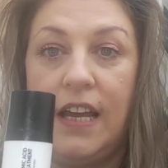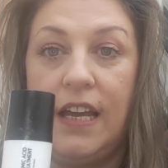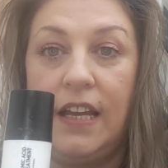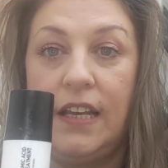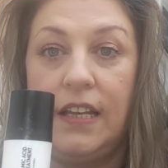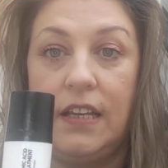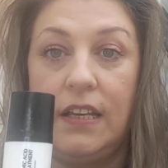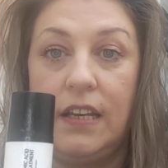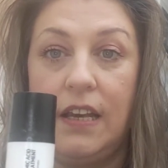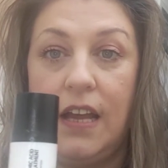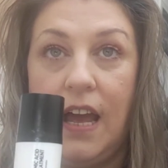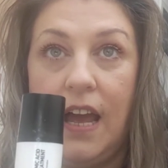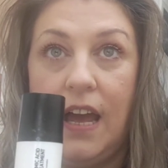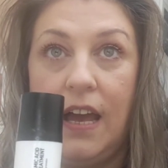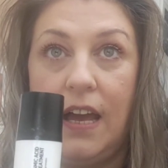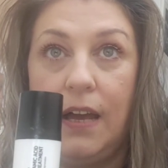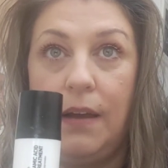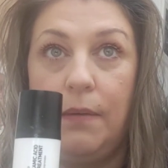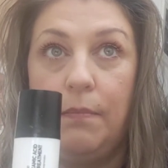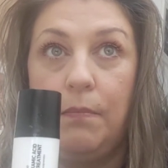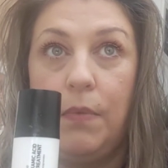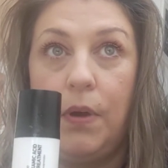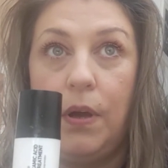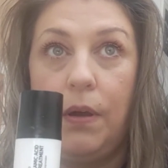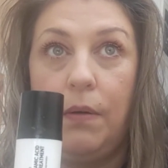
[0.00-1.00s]
in
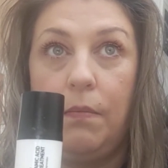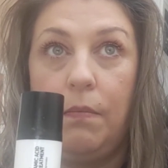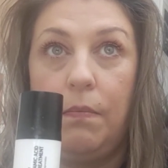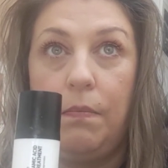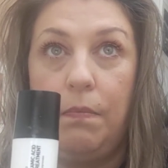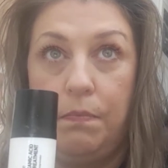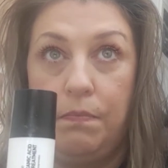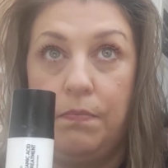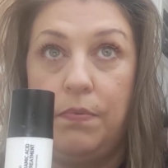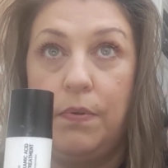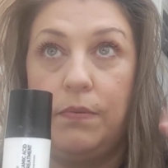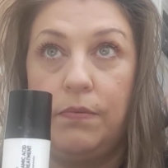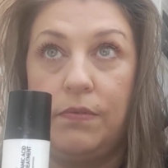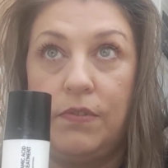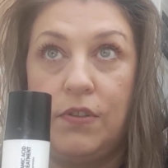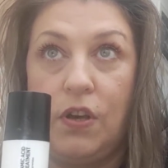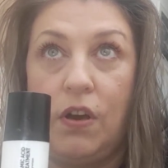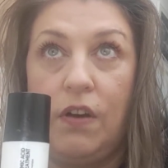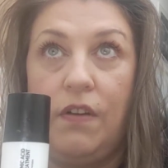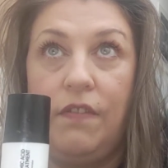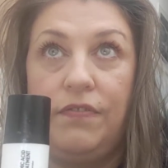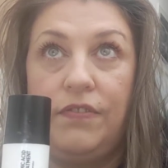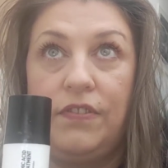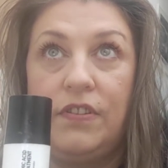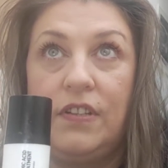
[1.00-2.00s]

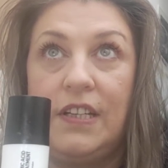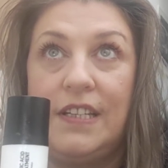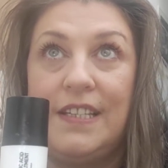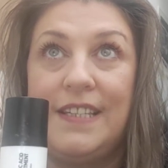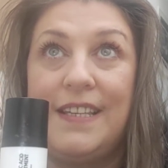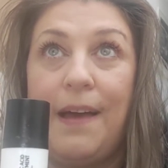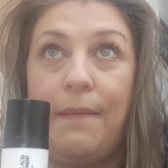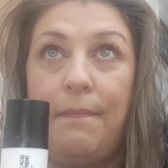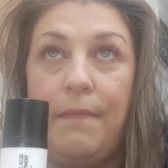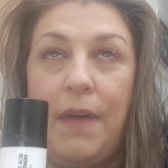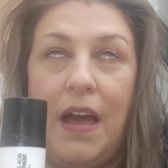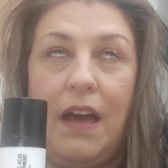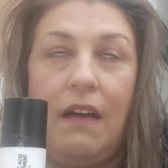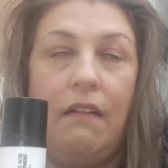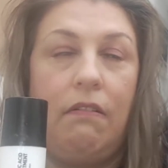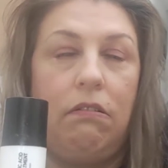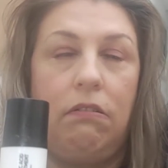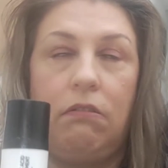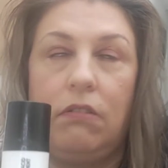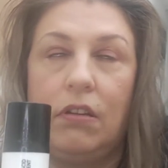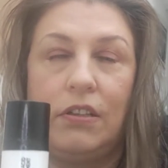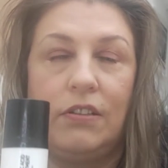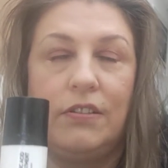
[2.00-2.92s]
sort of December.